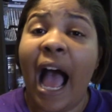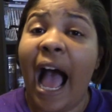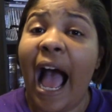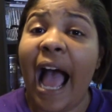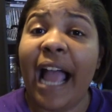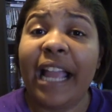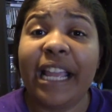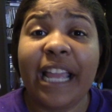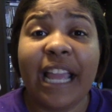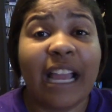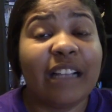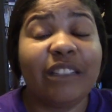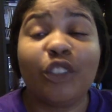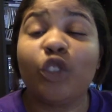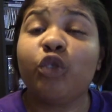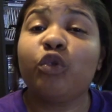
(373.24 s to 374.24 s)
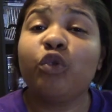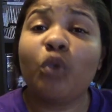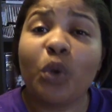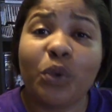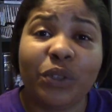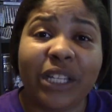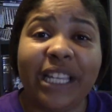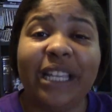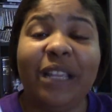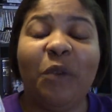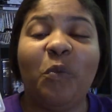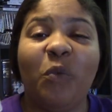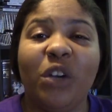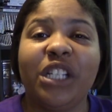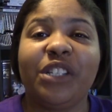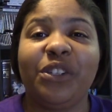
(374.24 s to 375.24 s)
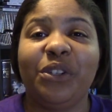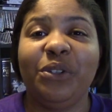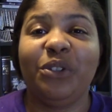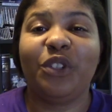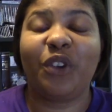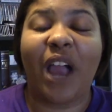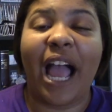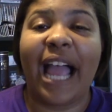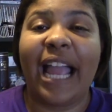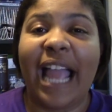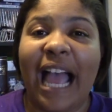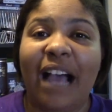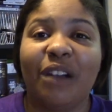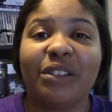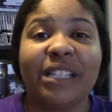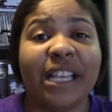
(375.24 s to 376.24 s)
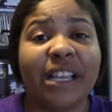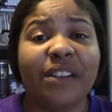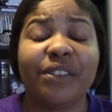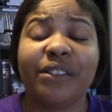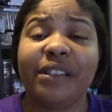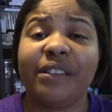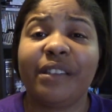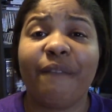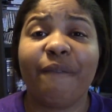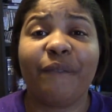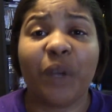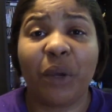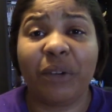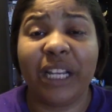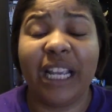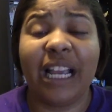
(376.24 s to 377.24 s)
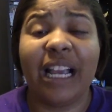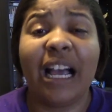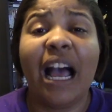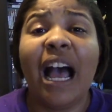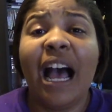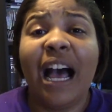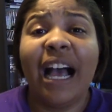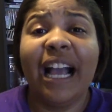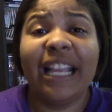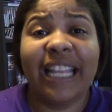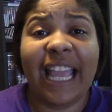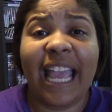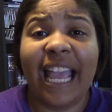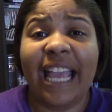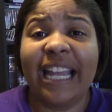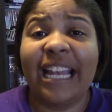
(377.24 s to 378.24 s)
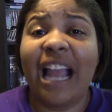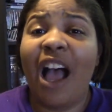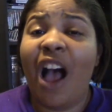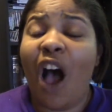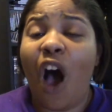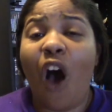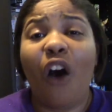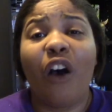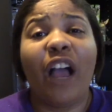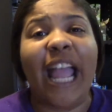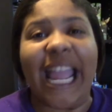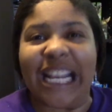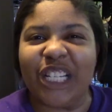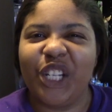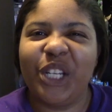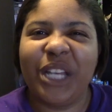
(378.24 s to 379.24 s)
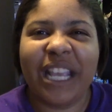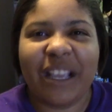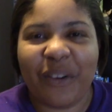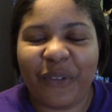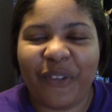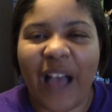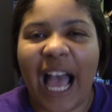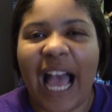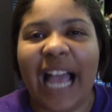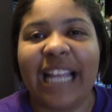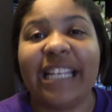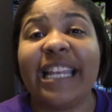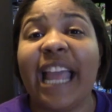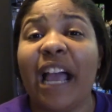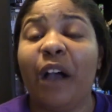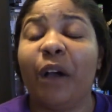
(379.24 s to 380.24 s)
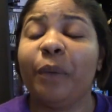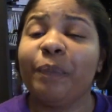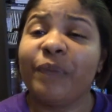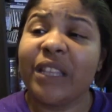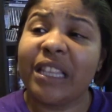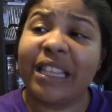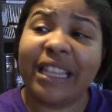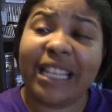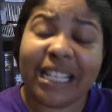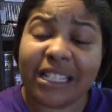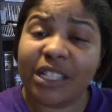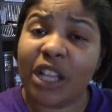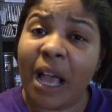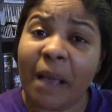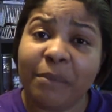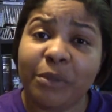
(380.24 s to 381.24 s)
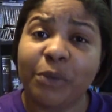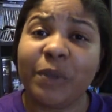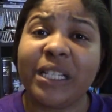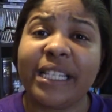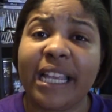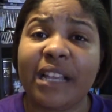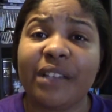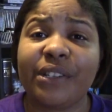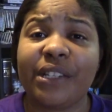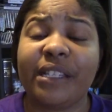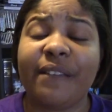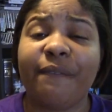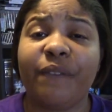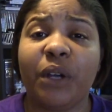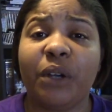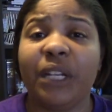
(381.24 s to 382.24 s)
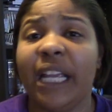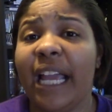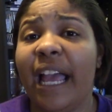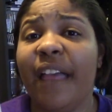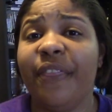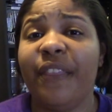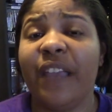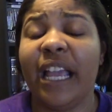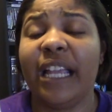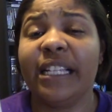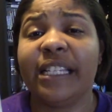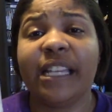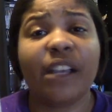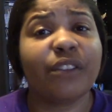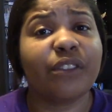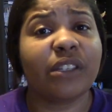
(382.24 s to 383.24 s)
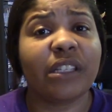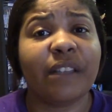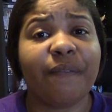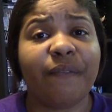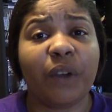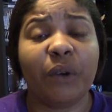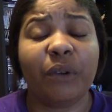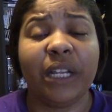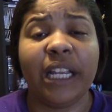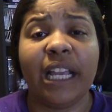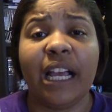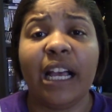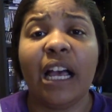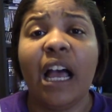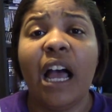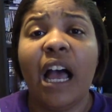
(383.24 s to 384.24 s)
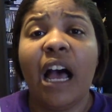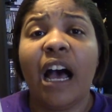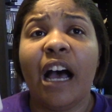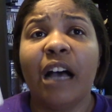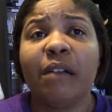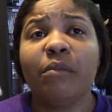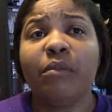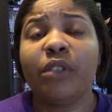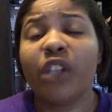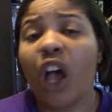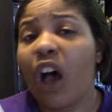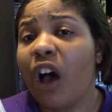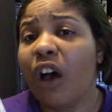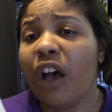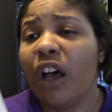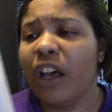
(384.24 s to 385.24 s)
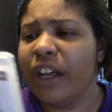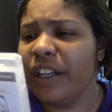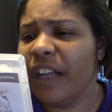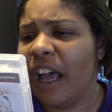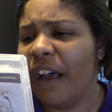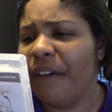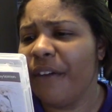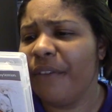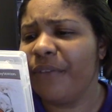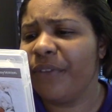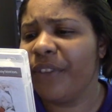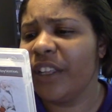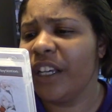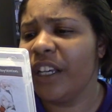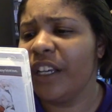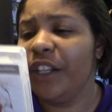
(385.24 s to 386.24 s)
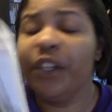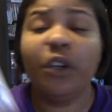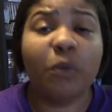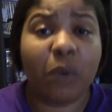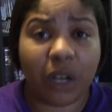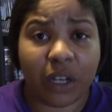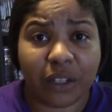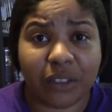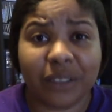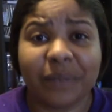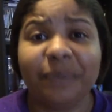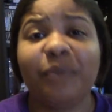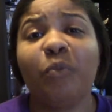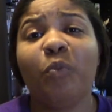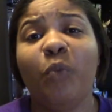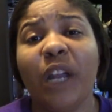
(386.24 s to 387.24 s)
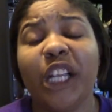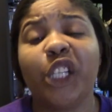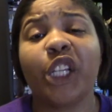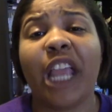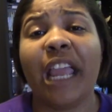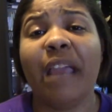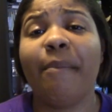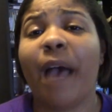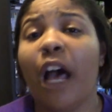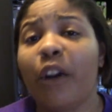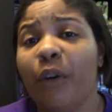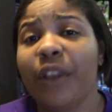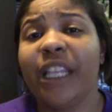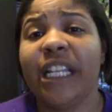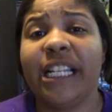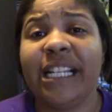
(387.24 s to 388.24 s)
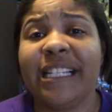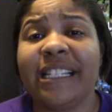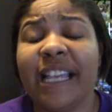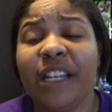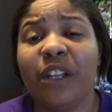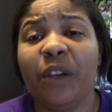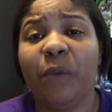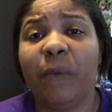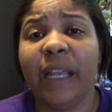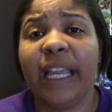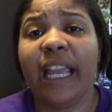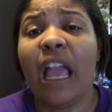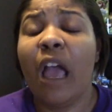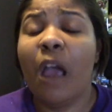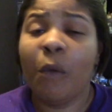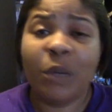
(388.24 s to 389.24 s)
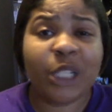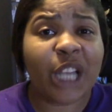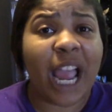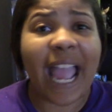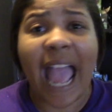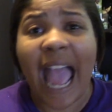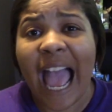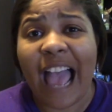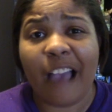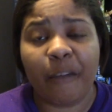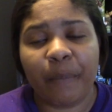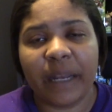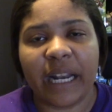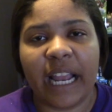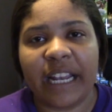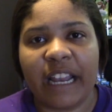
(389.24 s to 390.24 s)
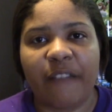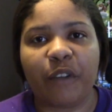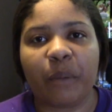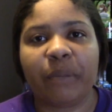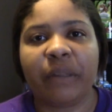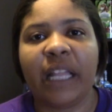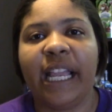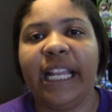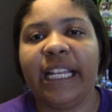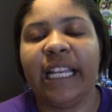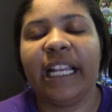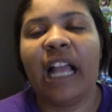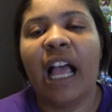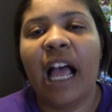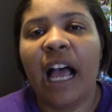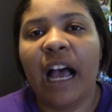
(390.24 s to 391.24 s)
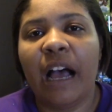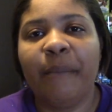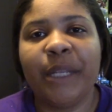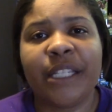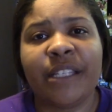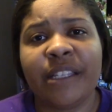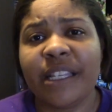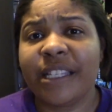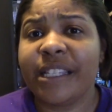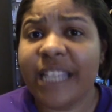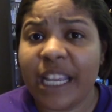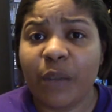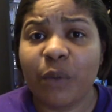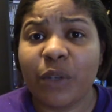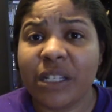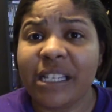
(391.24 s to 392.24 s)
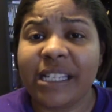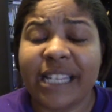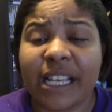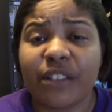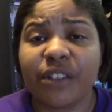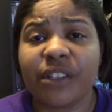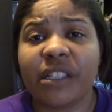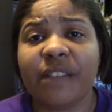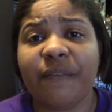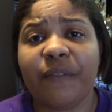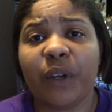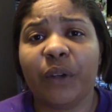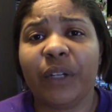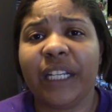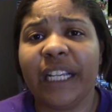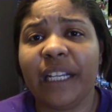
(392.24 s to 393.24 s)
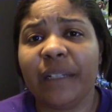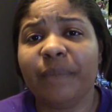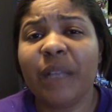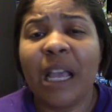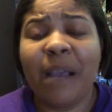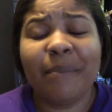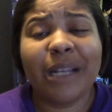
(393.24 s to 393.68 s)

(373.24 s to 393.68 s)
I truly want to try out Tales of Symphonia again, all HD-ified. Now, this comes with Tales of Symphonia and then Tales of Symphonia Dawn of the New World, which came out on the Nintendo Wii, which I have, but I never played it. It's the sequel to Tales of Symphonia.